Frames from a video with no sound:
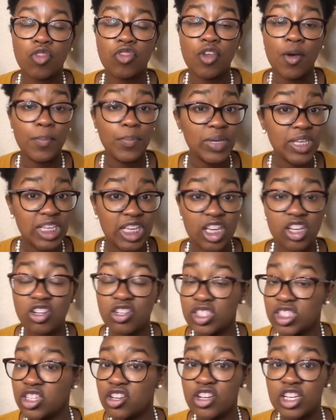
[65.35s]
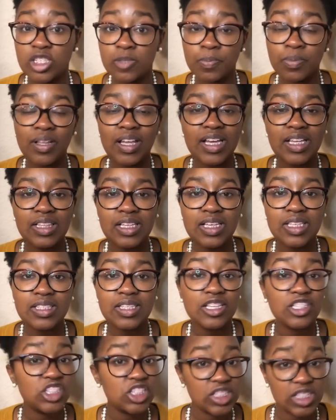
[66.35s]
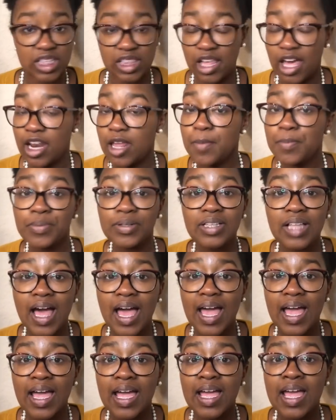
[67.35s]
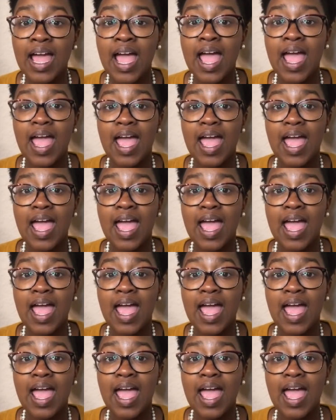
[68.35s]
the beginner series playlist and just let it play